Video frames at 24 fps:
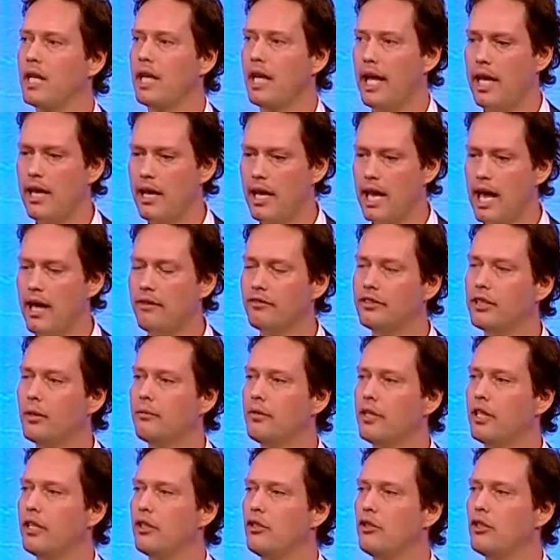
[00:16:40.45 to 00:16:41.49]
and have
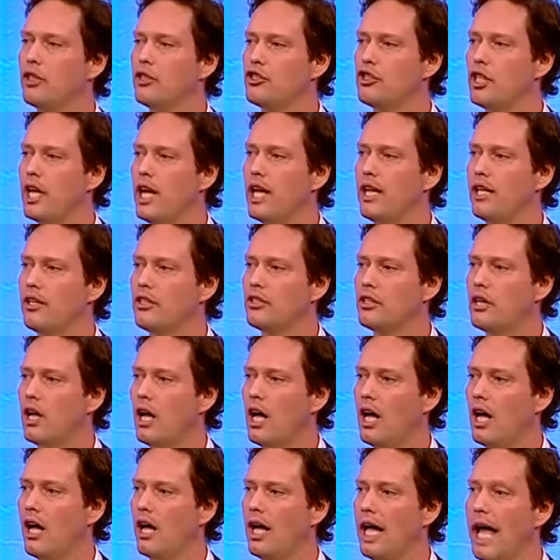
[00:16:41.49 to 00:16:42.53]
something that you can change
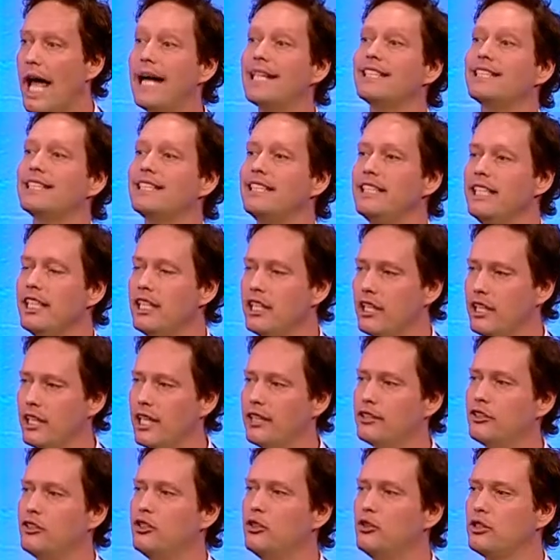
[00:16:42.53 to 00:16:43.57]
as needed
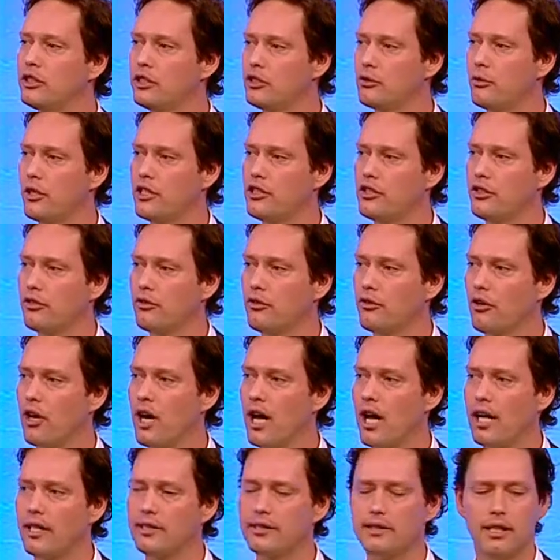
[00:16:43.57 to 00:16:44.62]
as new situations
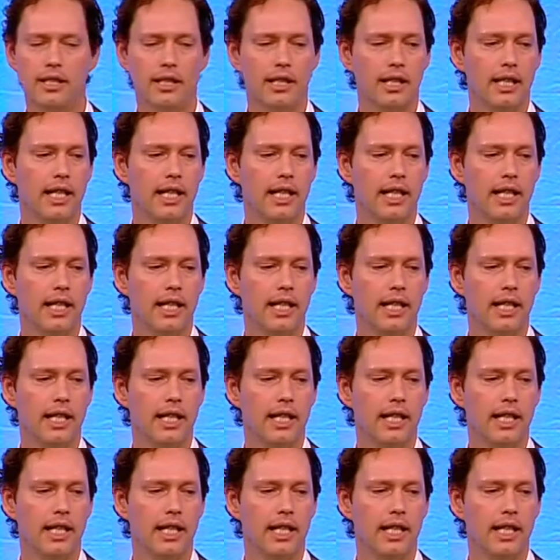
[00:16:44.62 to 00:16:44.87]
arise,